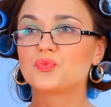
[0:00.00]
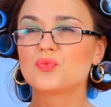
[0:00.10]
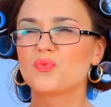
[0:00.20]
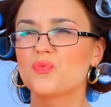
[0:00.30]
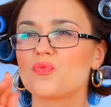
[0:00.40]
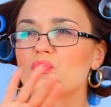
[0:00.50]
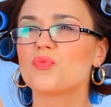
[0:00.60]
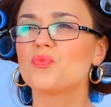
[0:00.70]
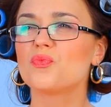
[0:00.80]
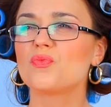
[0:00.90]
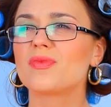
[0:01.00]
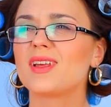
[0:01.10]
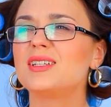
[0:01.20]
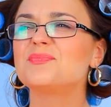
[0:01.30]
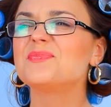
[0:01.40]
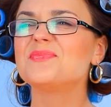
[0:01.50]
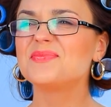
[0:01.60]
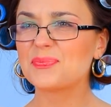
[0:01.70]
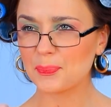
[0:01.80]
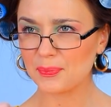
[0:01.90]
when not everyone is focused on the
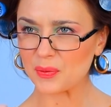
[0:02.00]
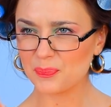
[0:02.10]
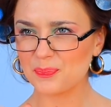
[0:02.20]
result.